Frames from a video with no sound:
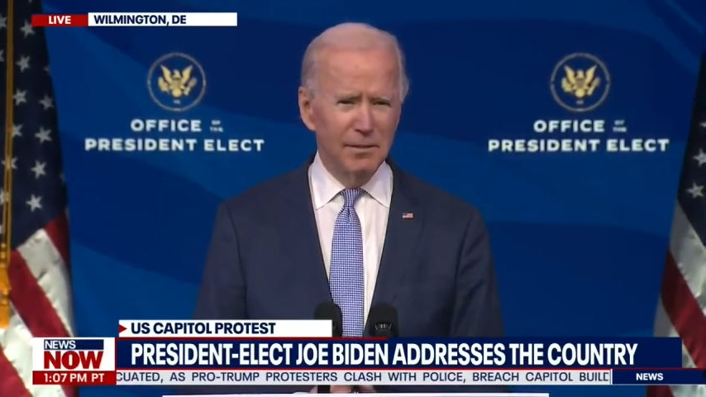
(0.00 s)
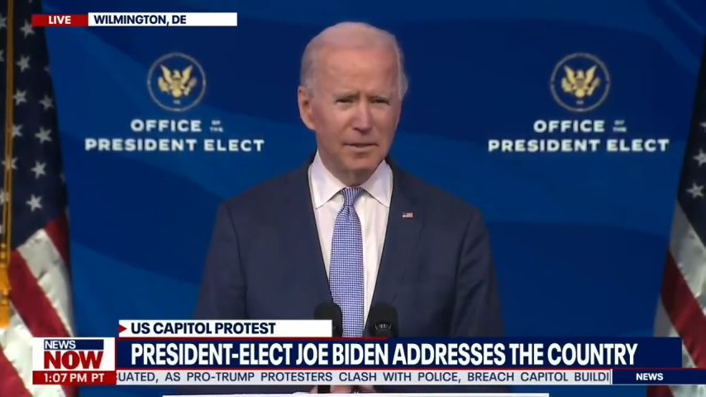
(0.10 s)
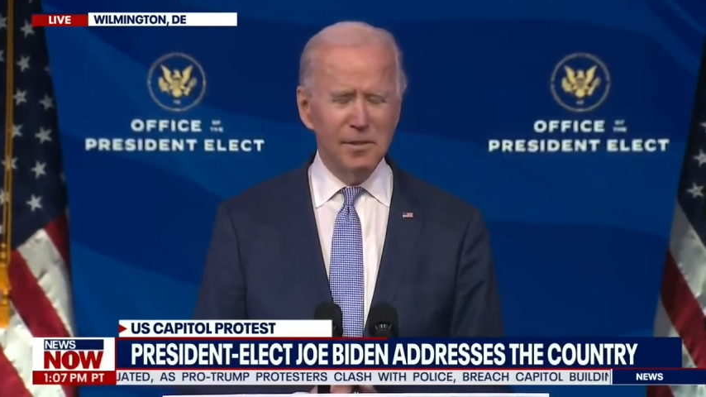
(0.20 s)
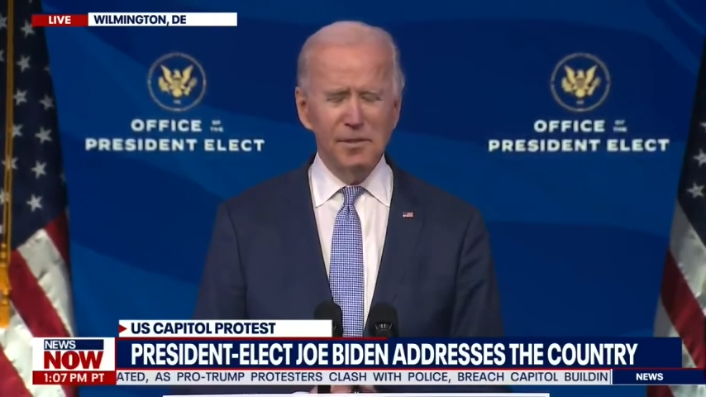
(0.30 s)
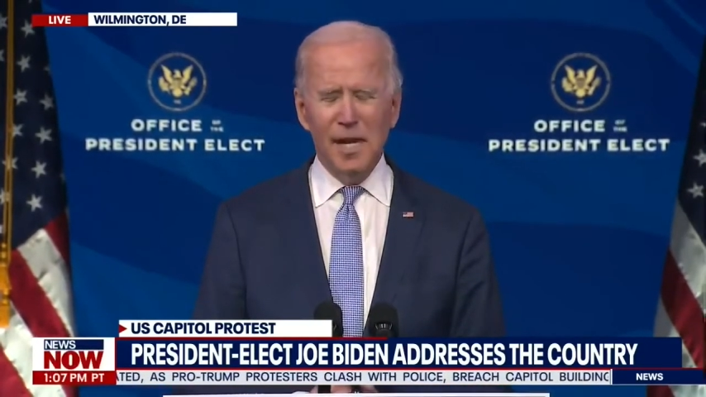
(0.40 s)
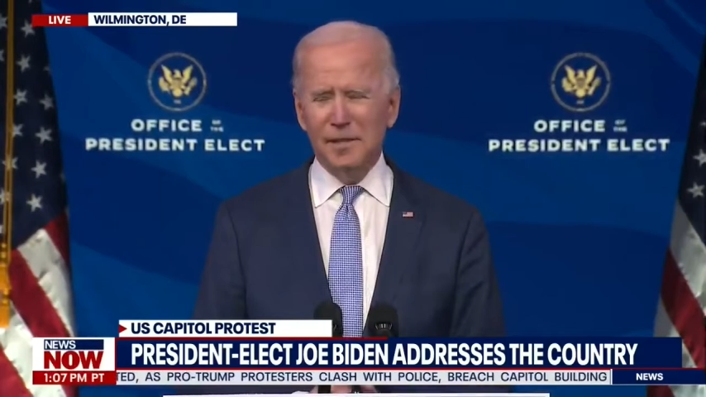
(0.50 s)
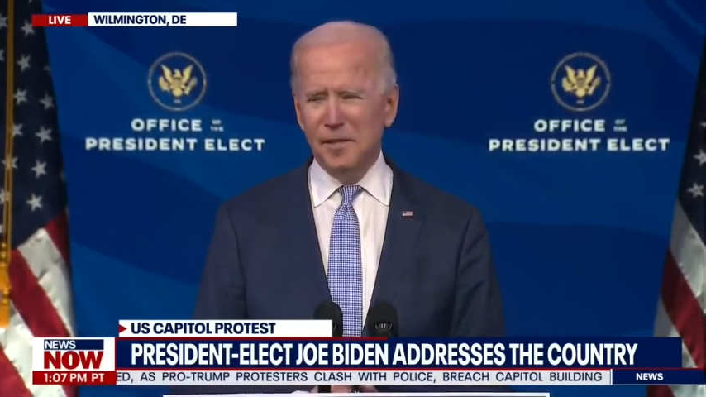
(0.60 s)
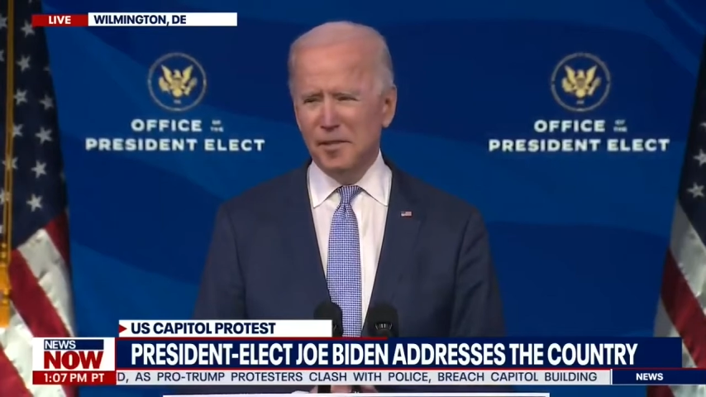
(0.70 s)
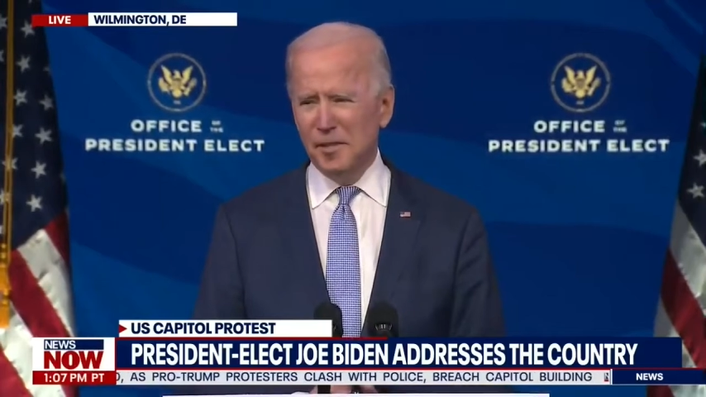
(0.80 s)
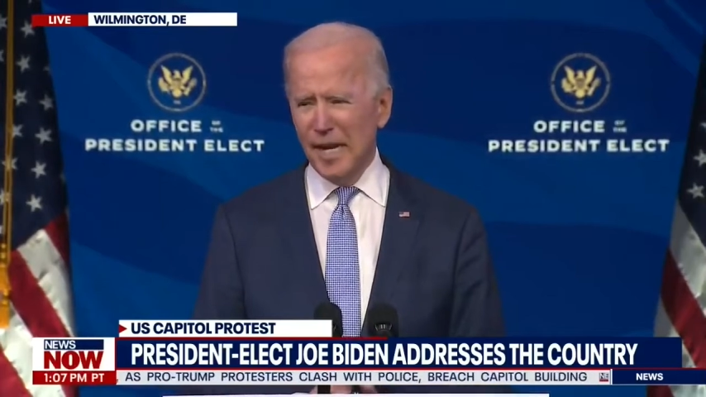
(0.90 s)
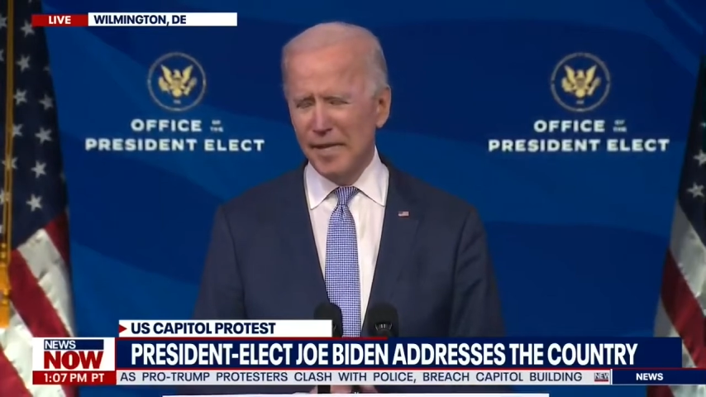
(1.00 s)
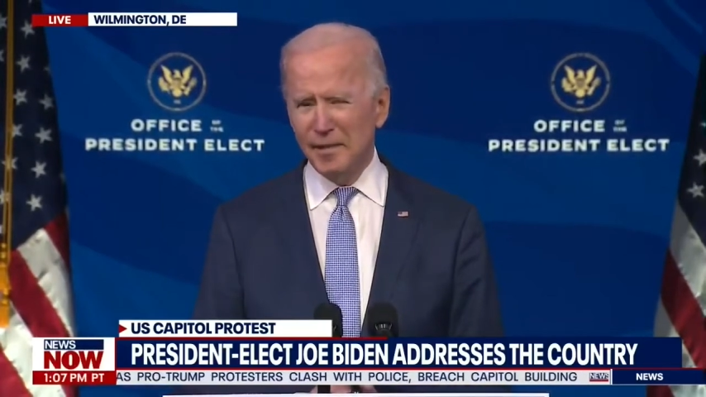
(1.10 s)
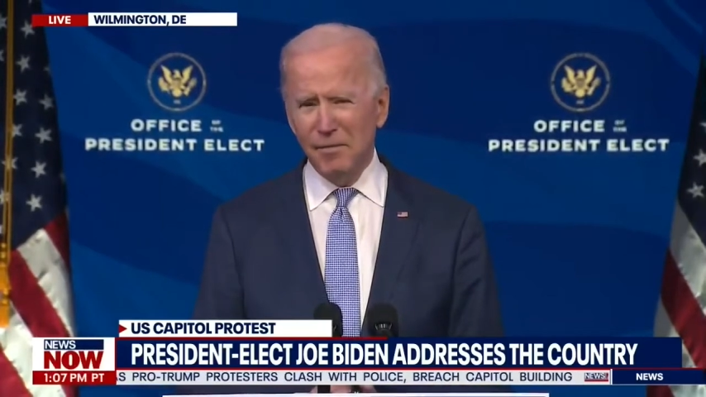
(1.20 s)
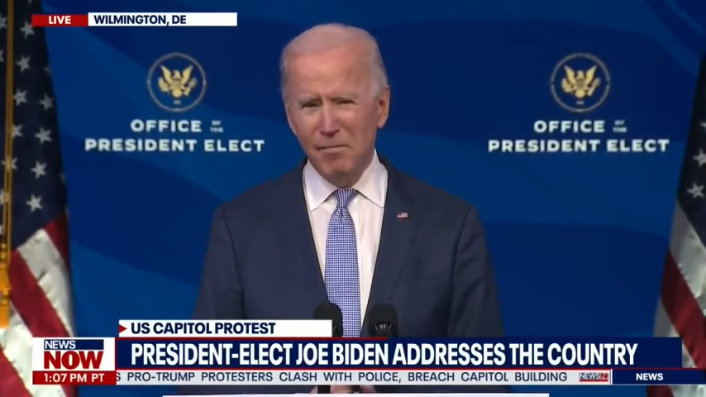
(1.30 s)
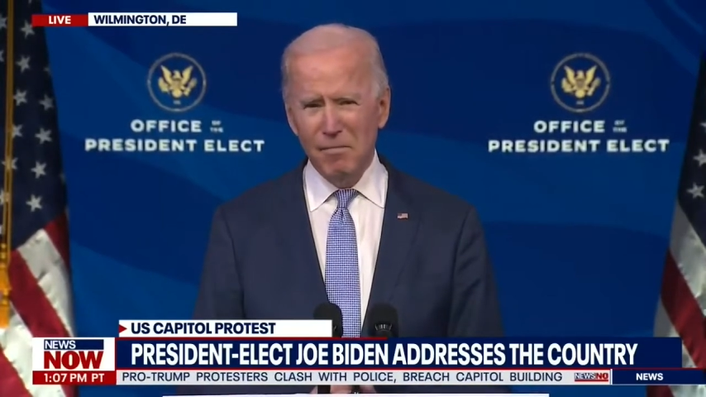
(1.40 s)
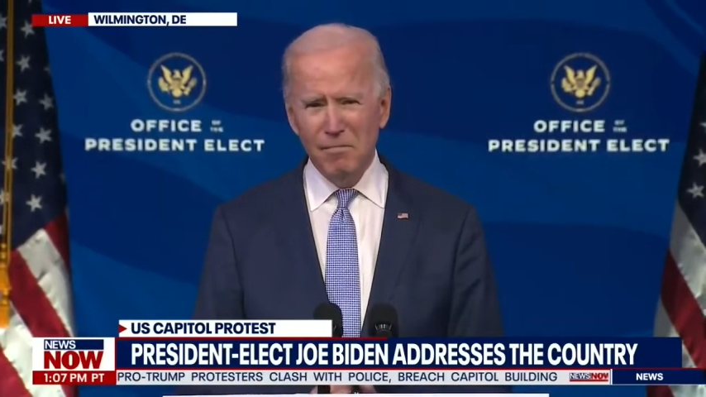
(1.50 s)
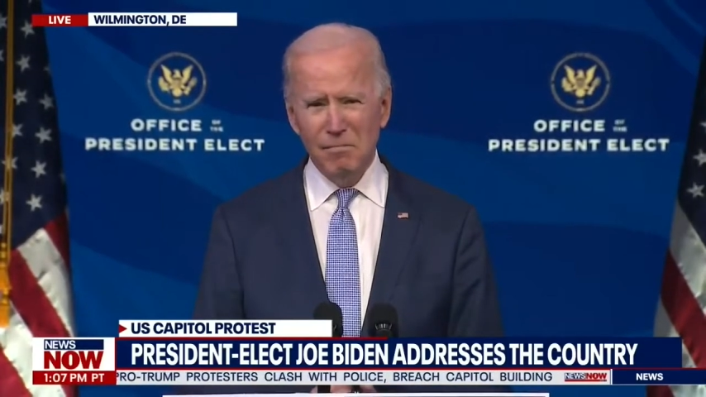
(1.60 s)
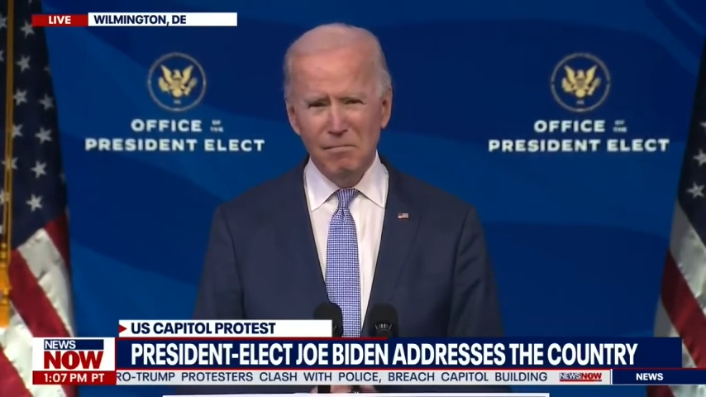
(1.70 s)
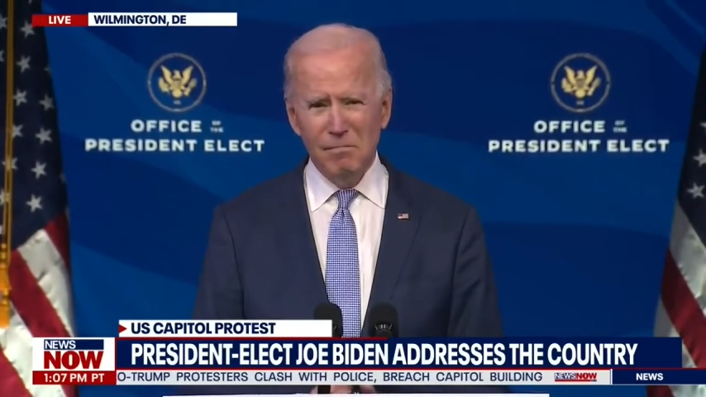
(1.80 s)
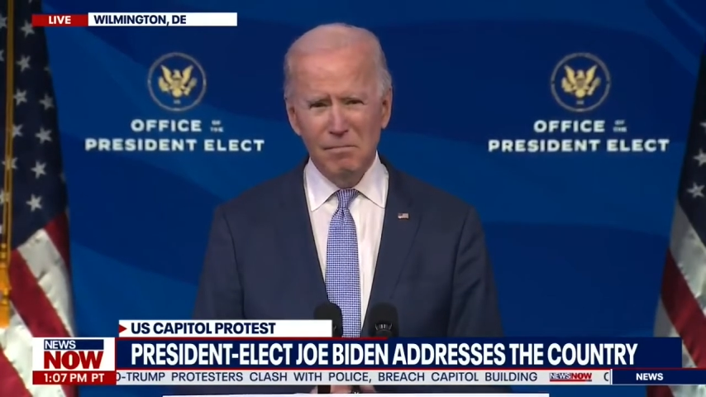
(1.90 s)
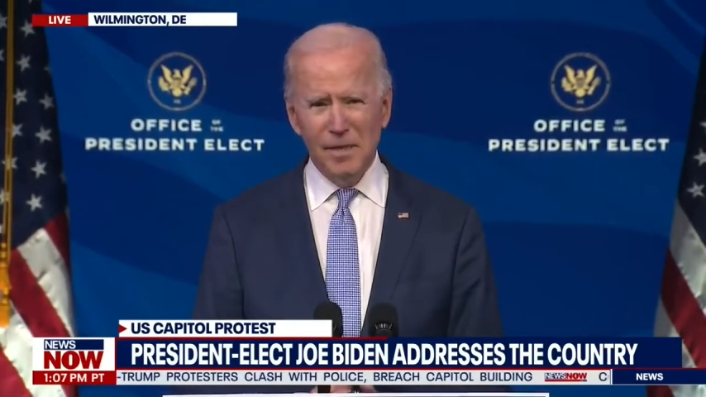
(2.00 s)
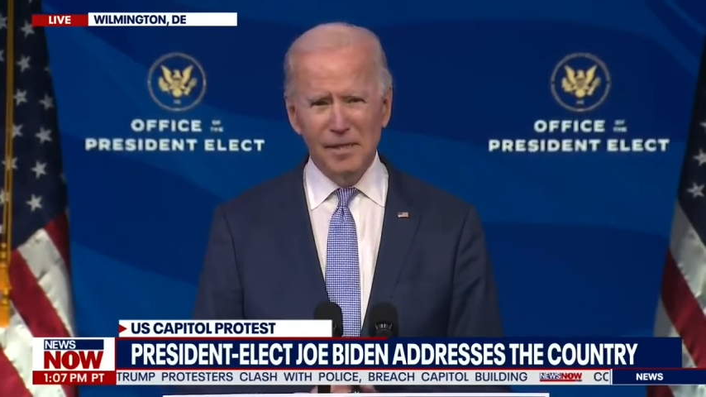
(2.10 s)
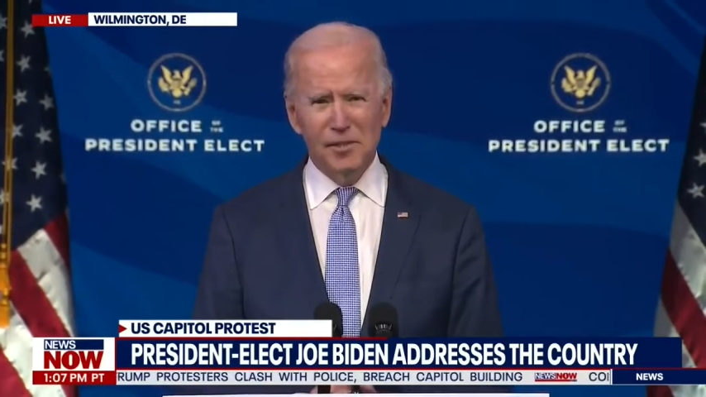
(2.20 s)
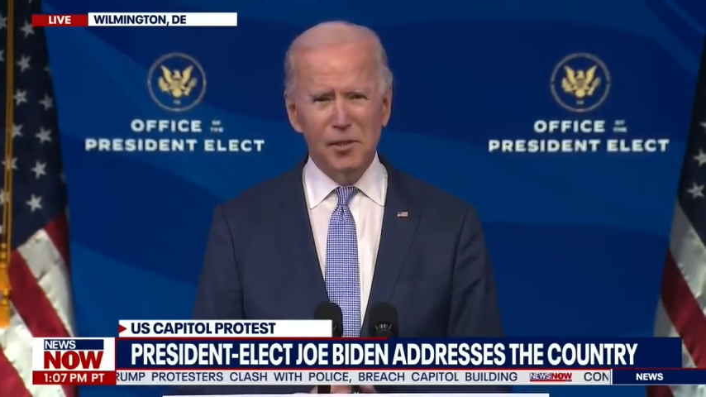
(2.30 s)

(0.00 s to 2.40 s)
This is not dissent. It's